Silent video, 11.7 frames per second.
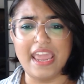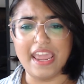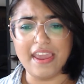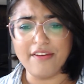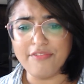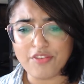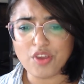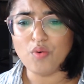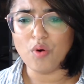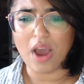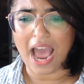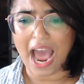If
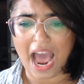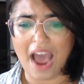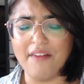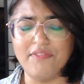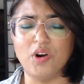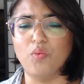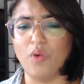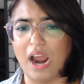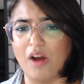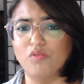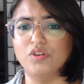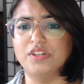you have a
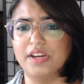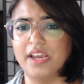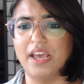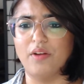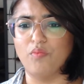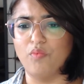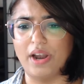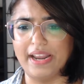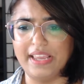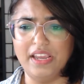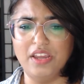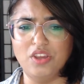round to get ready,
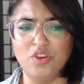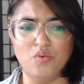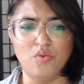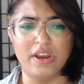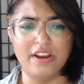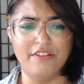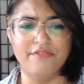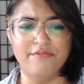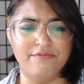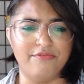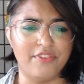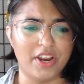you can
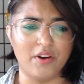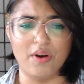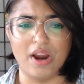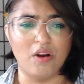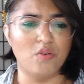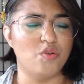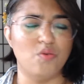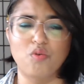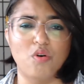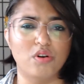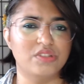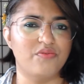figure out who
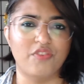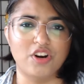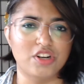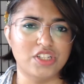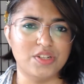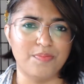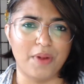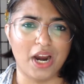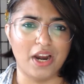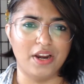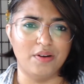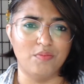goes first
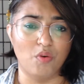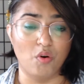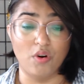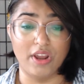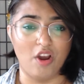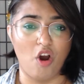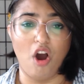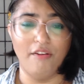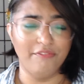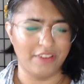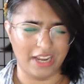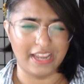by rolling
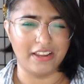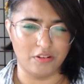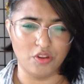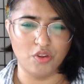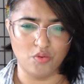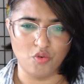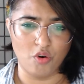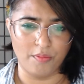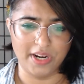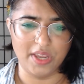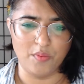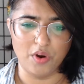off like you
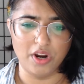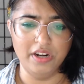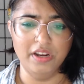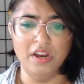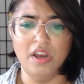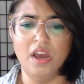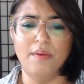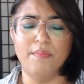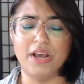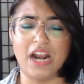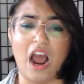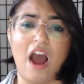normally would.
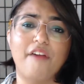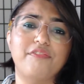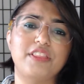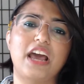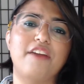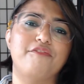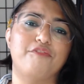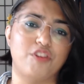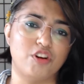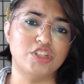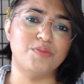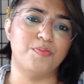But after that
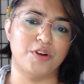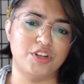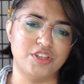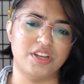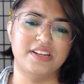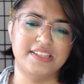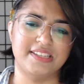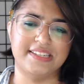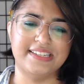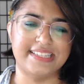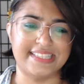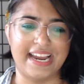first person is
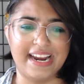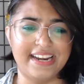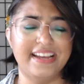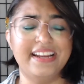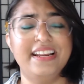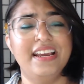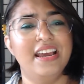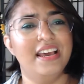decided,